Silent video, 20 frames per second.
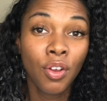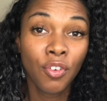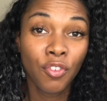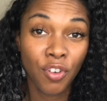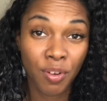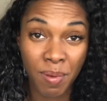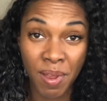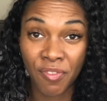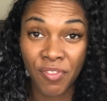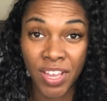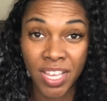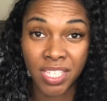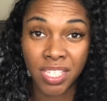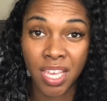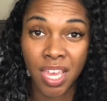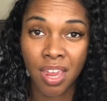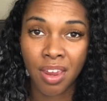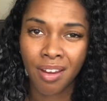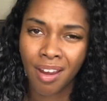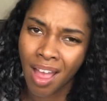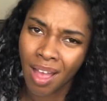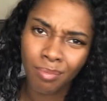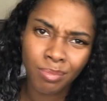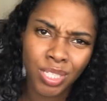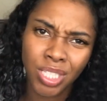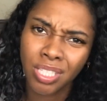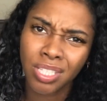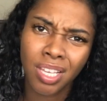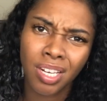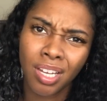for my face care, I'm
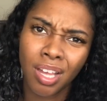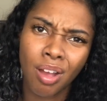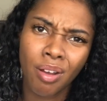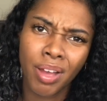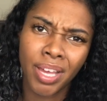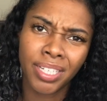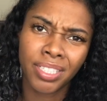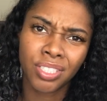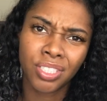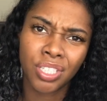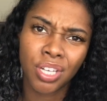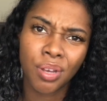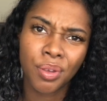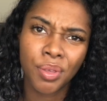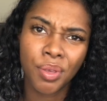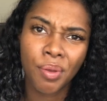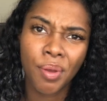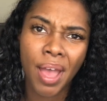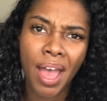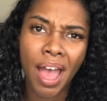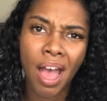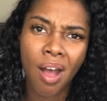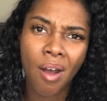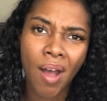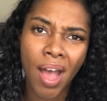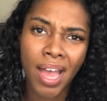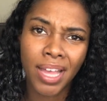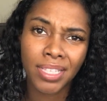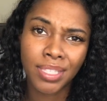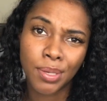just gonna go ahead and show you
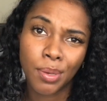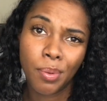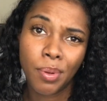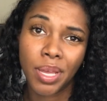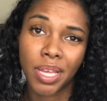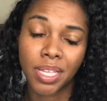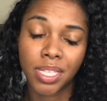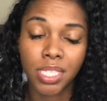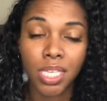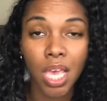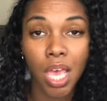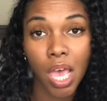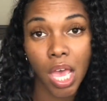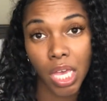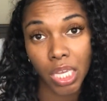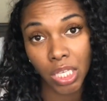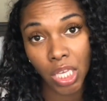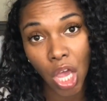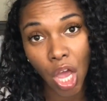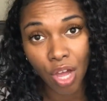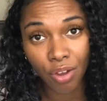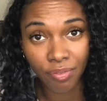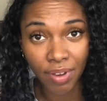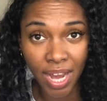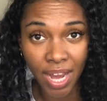how I do it. Y'all